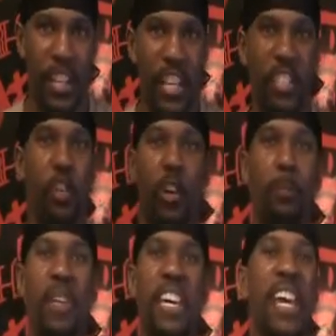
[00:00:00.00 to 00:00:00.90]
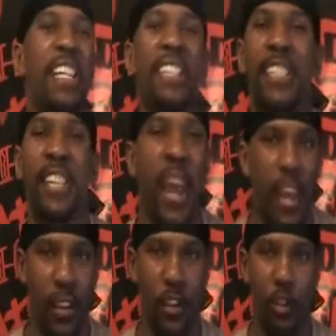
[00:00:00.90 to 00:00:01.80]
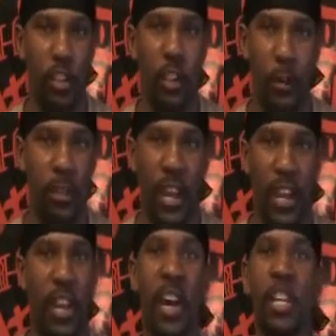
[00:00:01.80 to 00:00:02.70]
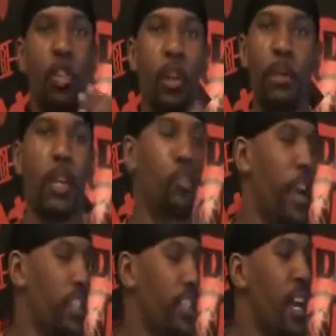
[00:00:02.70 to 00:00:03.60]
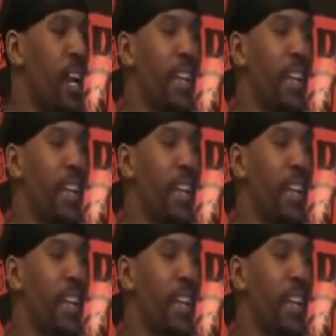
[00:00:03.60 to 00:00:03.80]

It's going to be insane. You see what I'm saying? It's going to be crazy.